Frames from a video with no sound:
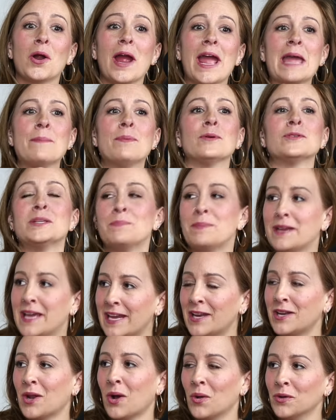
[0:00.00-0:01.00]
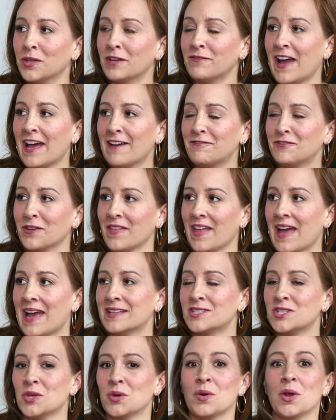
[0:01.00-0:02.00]
able to be getting hold of after that.
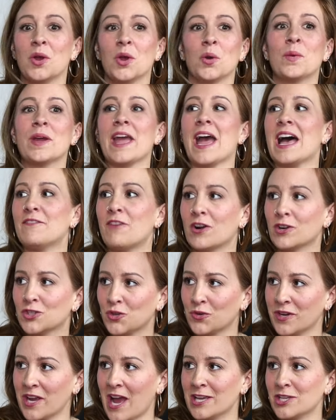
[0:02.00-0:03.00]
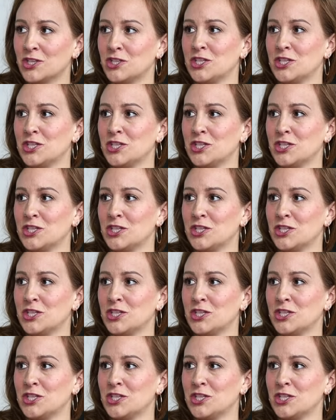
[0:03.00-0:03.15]
So yeah. we have our triage